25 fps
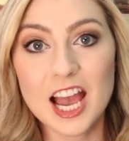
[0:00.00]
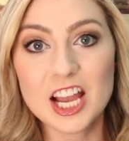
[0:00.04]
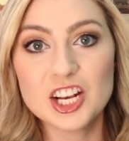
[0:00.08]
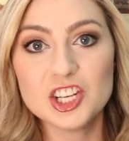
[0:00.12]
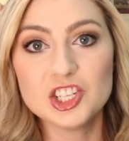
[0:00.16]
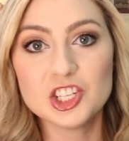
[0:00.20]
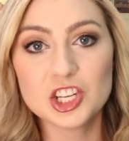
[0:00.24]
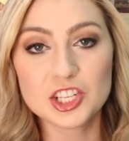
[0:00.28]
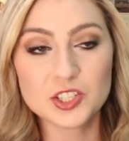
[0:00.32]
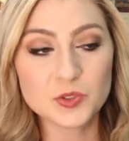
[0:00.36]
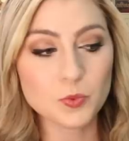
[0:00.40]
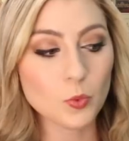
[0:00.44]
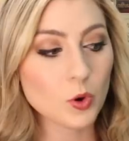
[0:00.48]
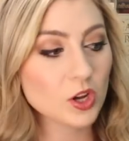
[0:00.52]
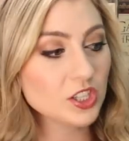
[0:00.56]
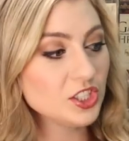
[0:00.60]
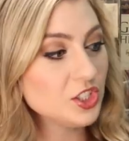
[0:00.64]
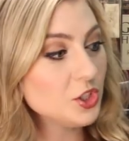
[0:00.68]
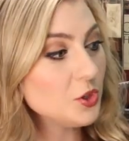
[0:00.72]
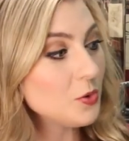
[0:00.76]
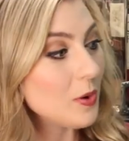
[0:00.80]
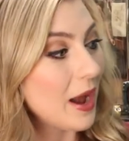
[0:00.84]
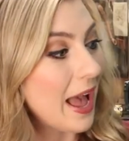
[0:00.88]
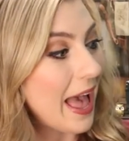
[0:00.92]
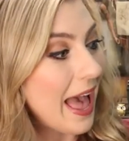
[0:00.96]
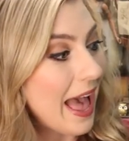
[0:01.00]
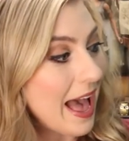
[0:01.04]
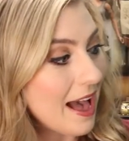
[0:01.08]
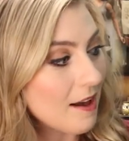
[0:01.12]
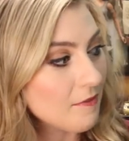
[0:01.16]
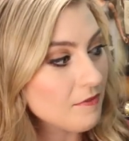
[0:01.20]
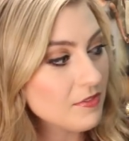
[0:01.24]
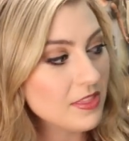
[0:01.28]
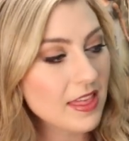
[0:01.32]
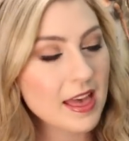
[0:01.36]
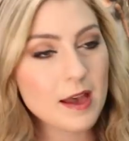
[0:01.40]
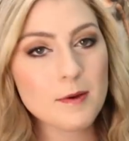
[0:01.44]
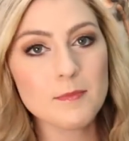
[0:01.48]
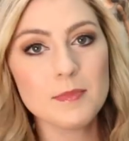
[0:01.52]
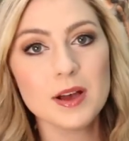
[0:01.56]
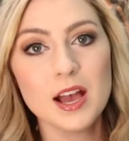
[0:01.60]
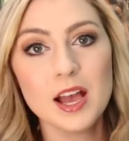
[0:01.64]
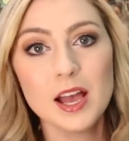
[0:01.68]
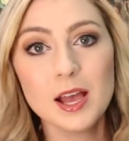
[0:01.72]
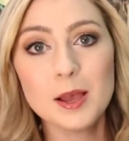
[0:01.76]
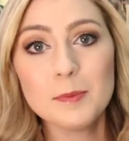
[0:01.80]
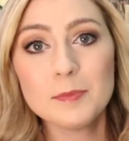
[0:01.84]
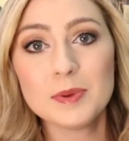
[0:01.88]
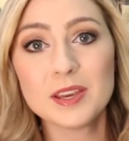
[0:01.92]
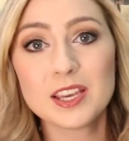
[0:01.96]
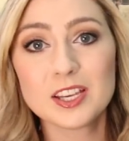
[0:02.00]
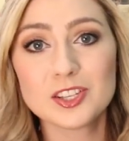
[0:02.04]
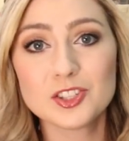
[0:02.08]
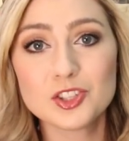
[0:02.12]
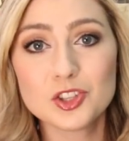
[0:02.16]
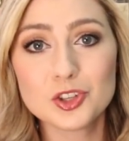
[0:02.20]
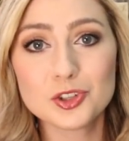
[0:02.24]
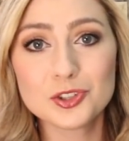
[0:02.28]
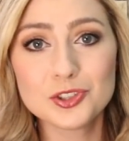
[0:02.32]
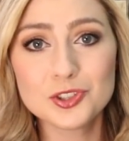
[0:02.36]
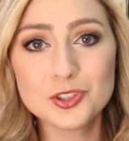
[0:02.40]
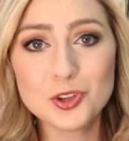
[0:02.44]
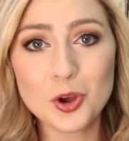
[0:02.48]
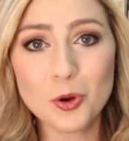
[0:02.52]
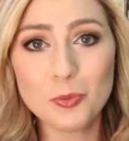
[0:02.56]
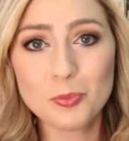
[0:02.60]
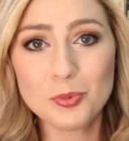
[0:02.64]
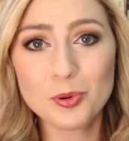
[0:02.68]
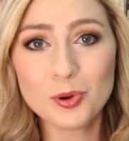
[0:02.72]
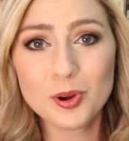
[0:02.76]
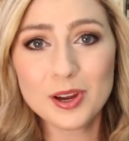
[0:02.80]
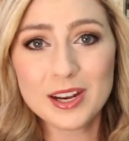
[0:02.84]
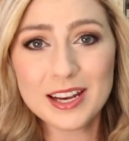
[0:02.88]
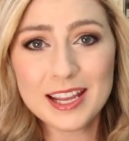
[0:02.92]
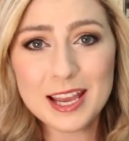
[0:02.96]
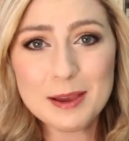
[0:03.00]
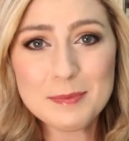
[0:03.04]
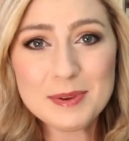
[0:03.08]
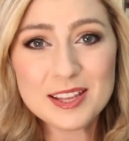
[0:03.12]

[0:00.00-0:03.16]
I just want to have them because they're so pretty.